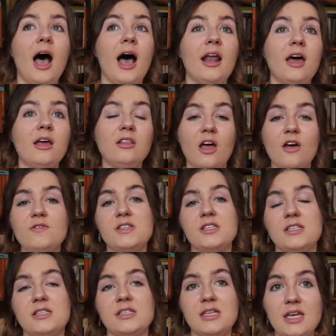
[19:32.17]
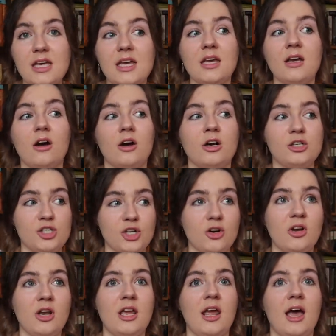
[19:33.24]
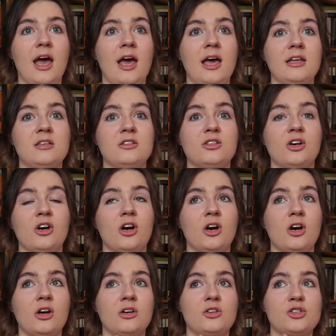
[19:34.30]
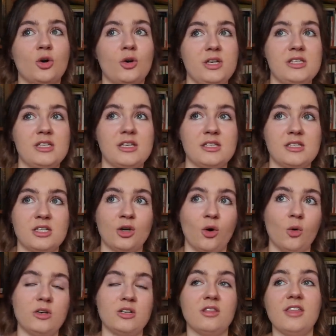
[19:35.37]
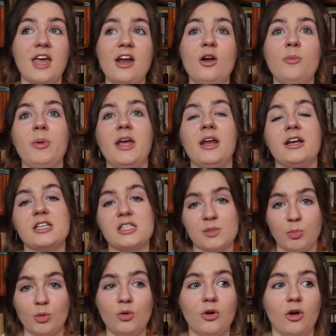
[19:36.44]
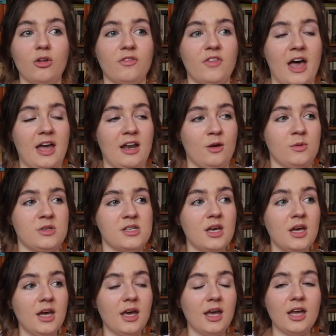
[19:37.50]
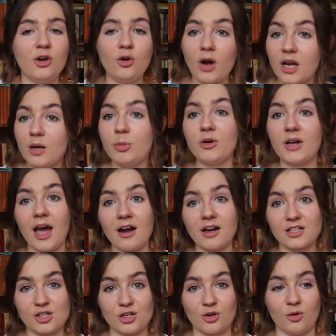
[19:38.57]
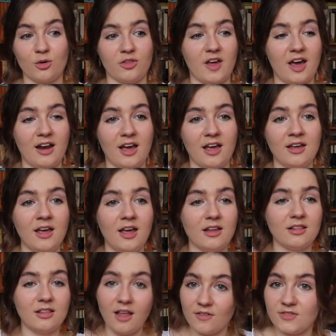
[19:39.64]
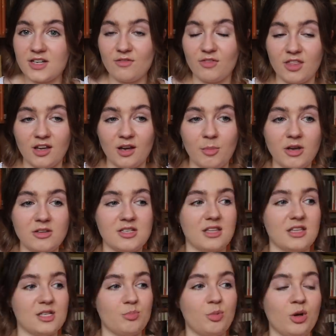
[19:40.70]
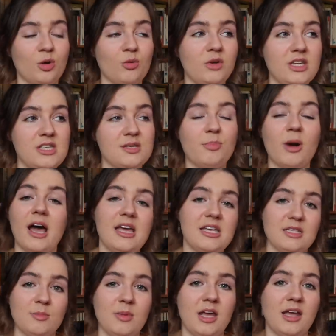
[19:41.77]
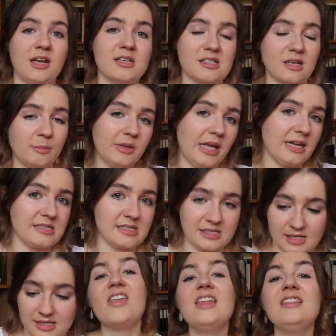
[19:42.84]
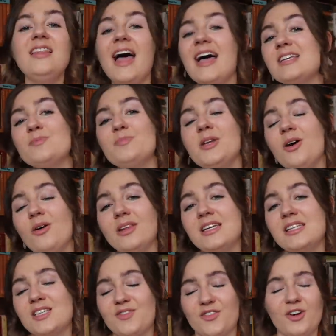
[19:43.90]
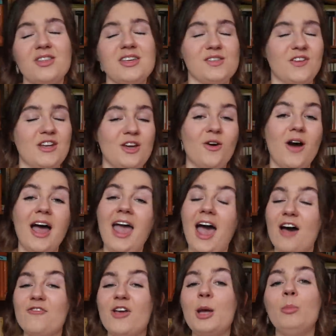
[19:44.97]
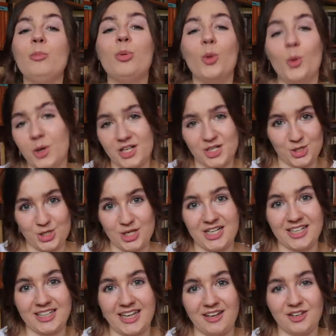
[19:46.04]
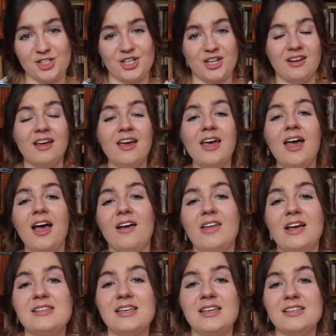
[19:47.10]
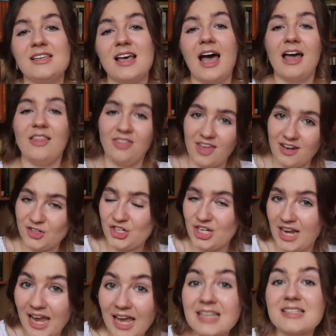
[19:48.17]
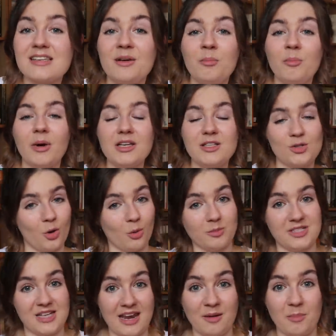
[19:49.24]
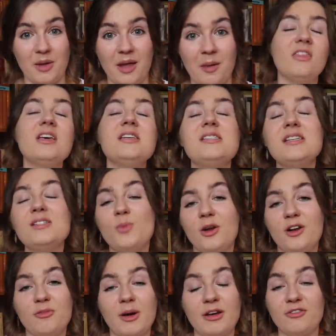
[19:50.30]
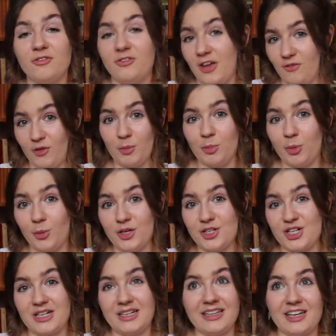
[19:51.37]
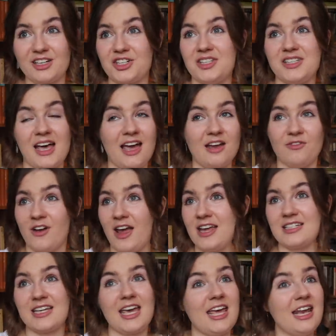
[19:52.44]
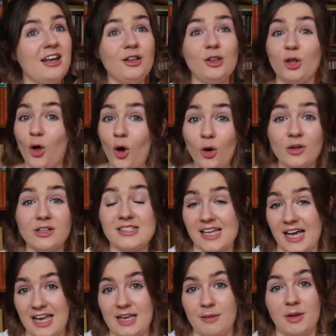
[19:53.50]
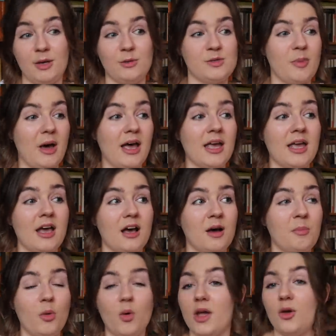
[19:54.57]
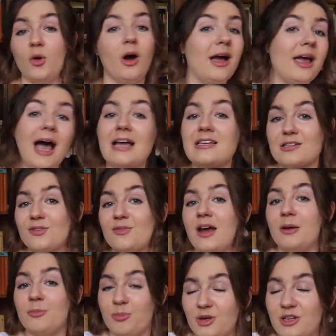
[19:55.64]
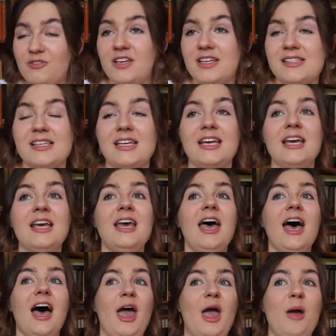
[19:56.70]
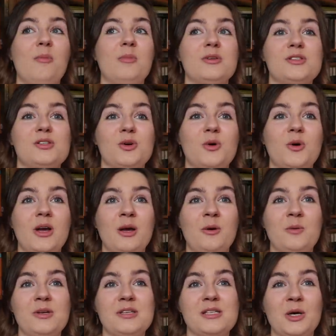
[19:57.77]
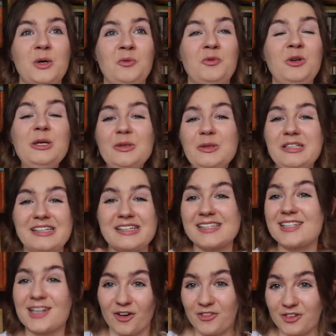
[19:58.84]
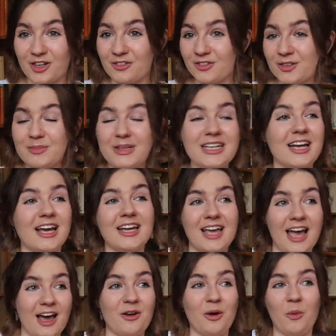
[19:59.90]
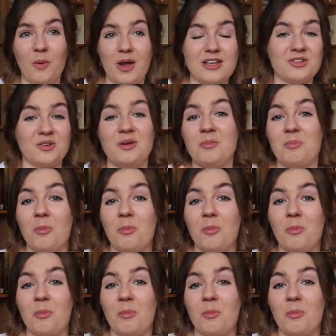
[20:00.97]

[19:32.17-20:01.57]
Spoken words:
And I loved seeing her journey and her choices to go to therapy and explore all of that, and it was incredible character growth, and I loved everything about it. This book really surprised me in its complexity. Then last but not least for this video, I have a poetry collection, and that is And Then She Ate Him by Tom Denby. This is one of my favourite poetry collections that I've read in a long time, and it was by a poet who I hadn't read previously, so it was a real discovery for me, and I cannot wait to read